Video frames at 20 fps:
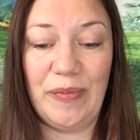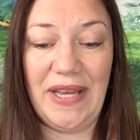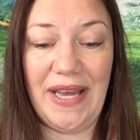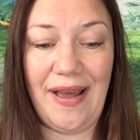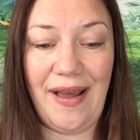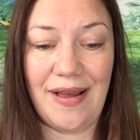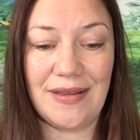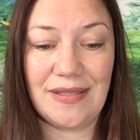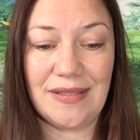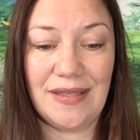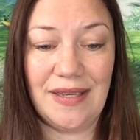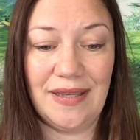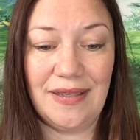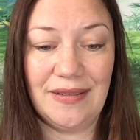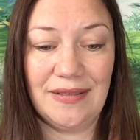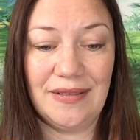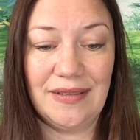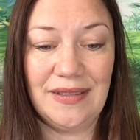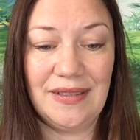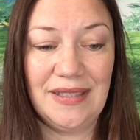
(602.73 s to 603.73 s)
asking.
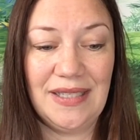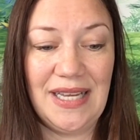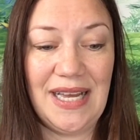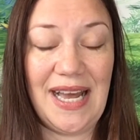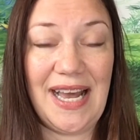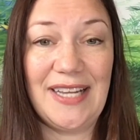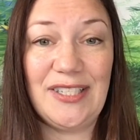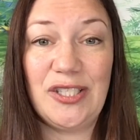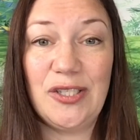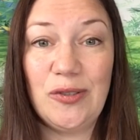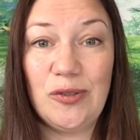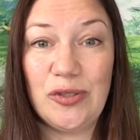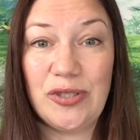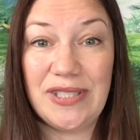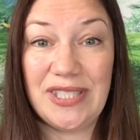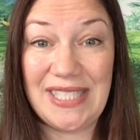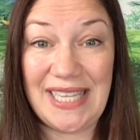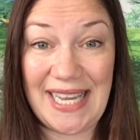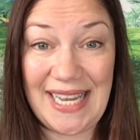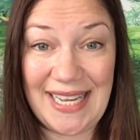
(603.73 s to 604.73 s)
I do
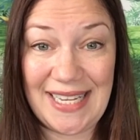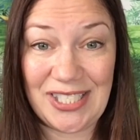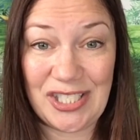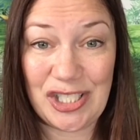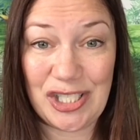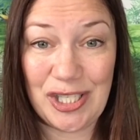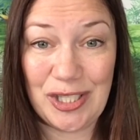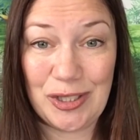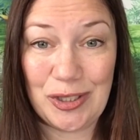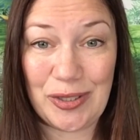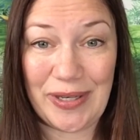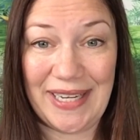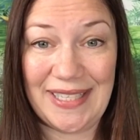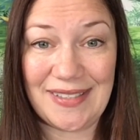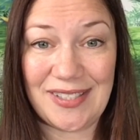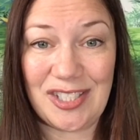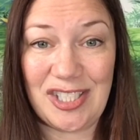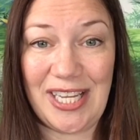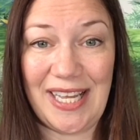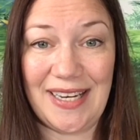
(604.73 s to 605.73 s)
teach trance
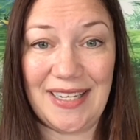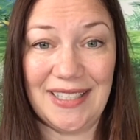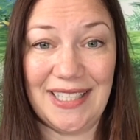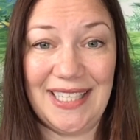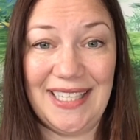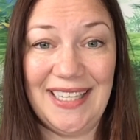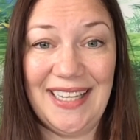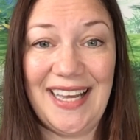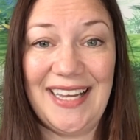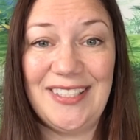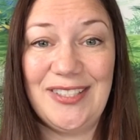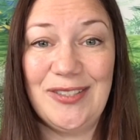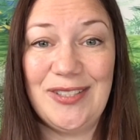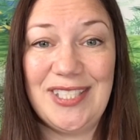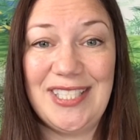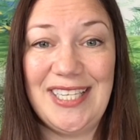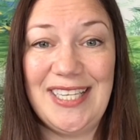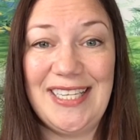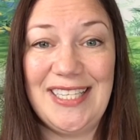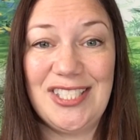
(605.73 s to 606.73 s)
channeling. I do
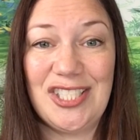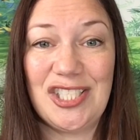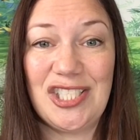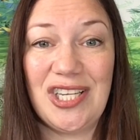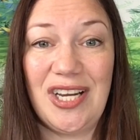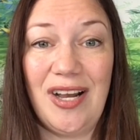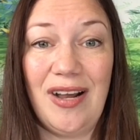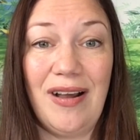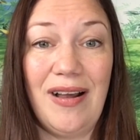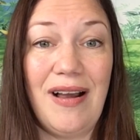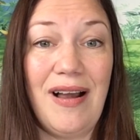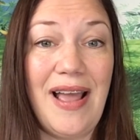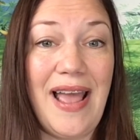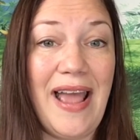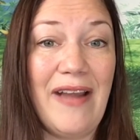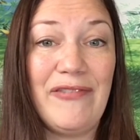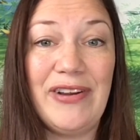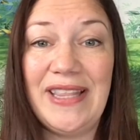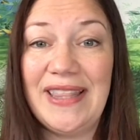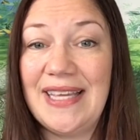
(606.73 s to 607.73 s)
teach
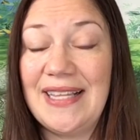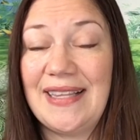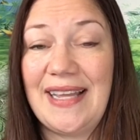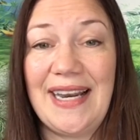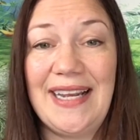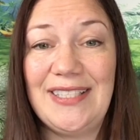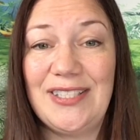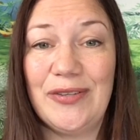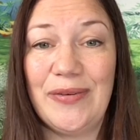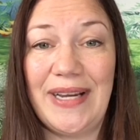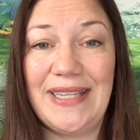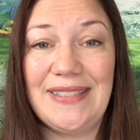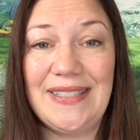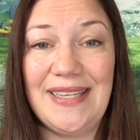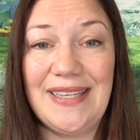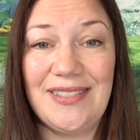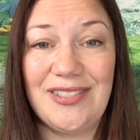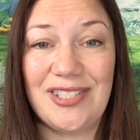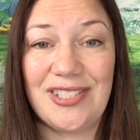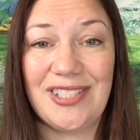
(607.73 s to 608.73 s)
everything that I do, I
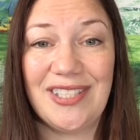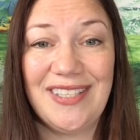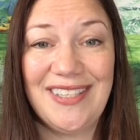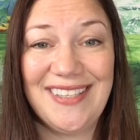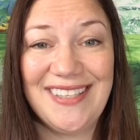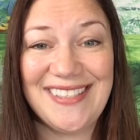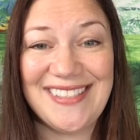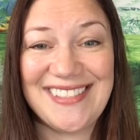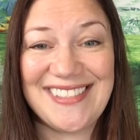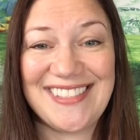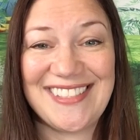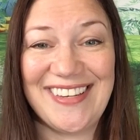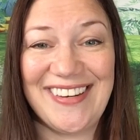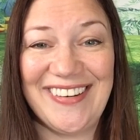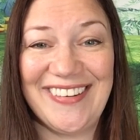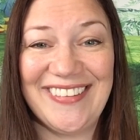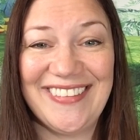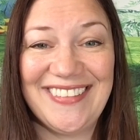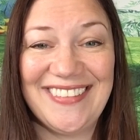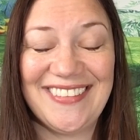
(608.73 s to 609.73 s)
teach. So
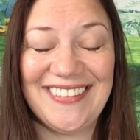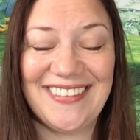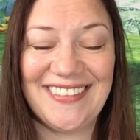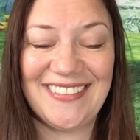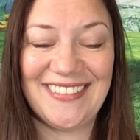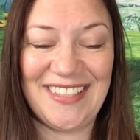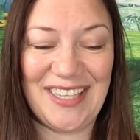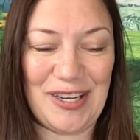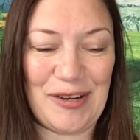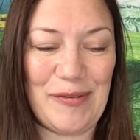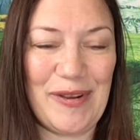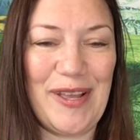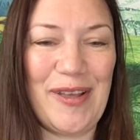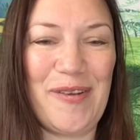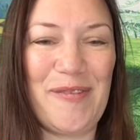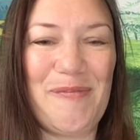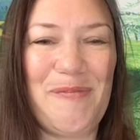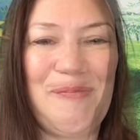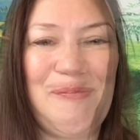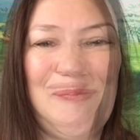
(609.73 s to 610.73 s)
here we go.
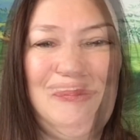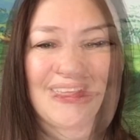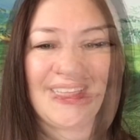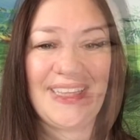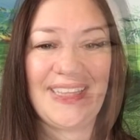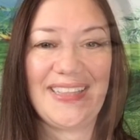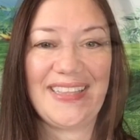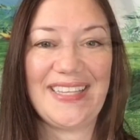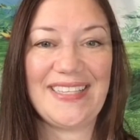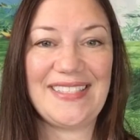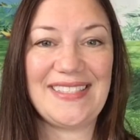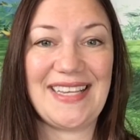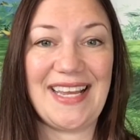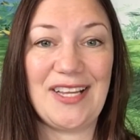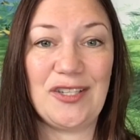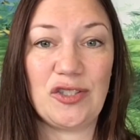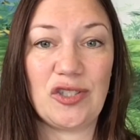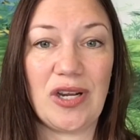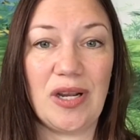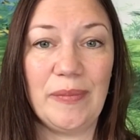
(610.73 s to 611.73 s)
This
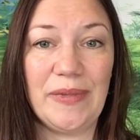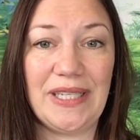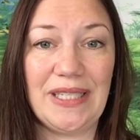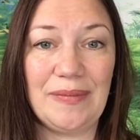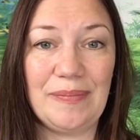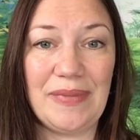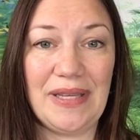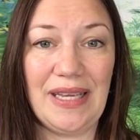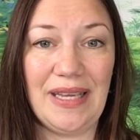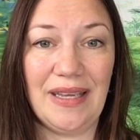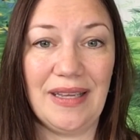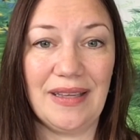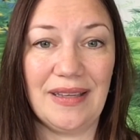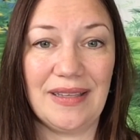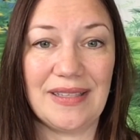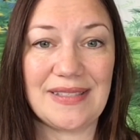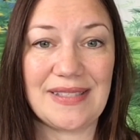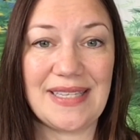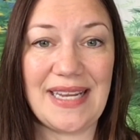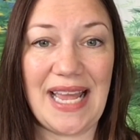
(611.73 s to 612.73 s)
Andromedan being
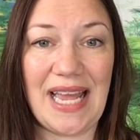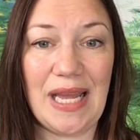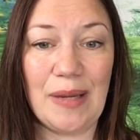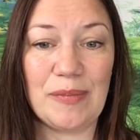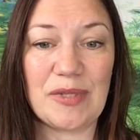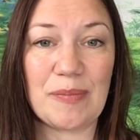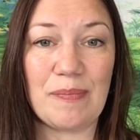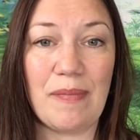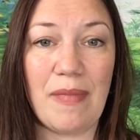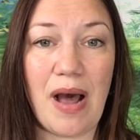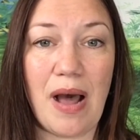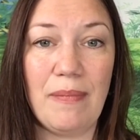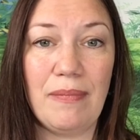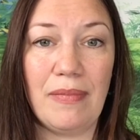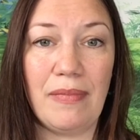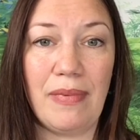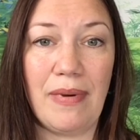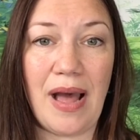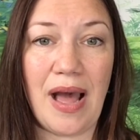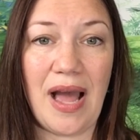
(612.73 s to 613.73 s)
is named
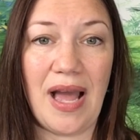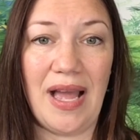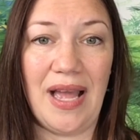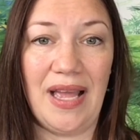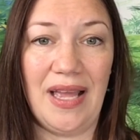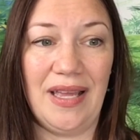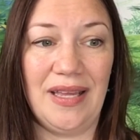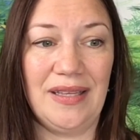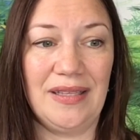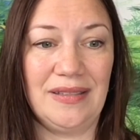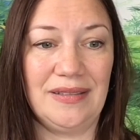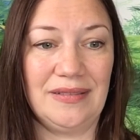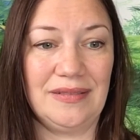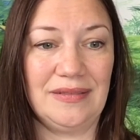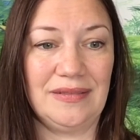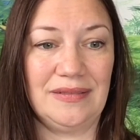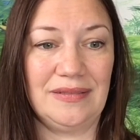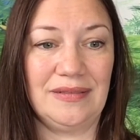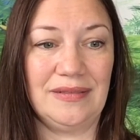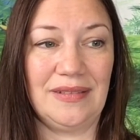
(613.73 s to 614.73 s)
Mombai.
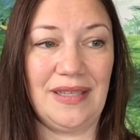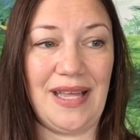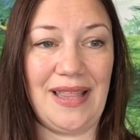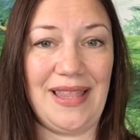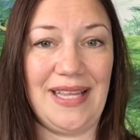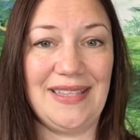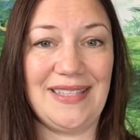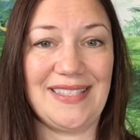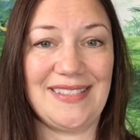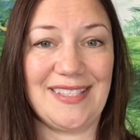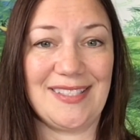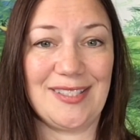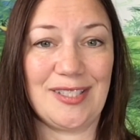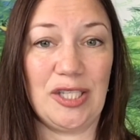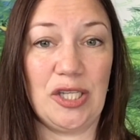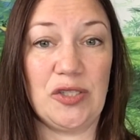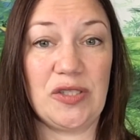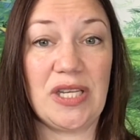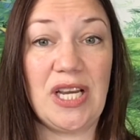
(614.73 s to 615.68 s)
I think that's as close.